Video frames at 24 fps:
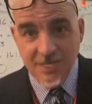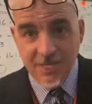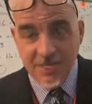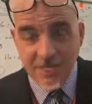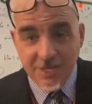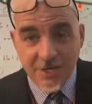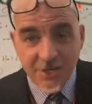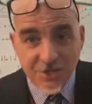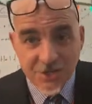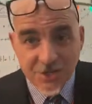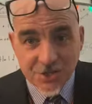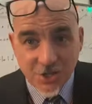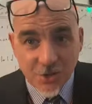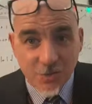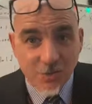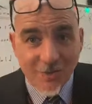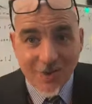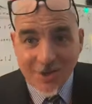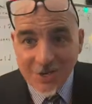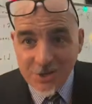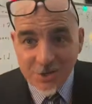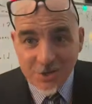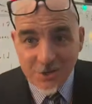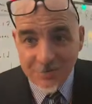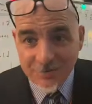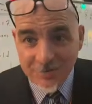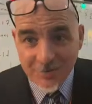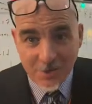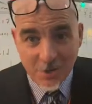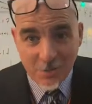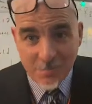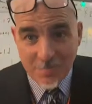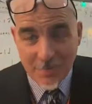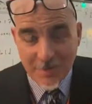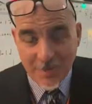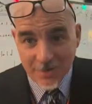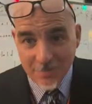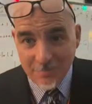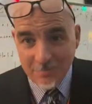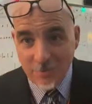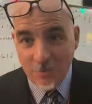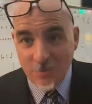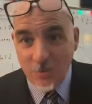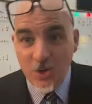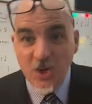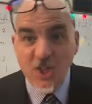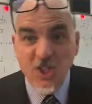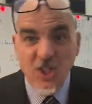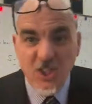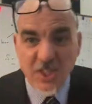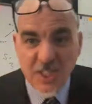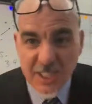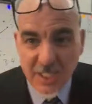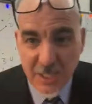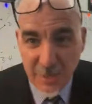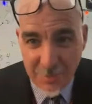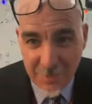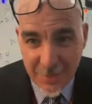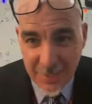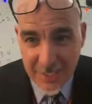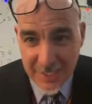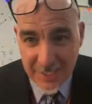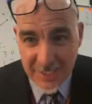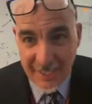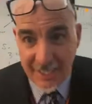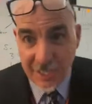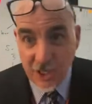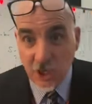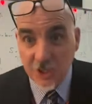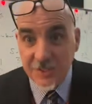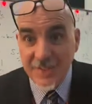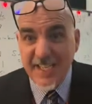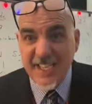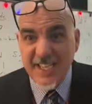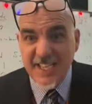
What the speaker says: Here's our regular finger pattern, but we're going to learn something today called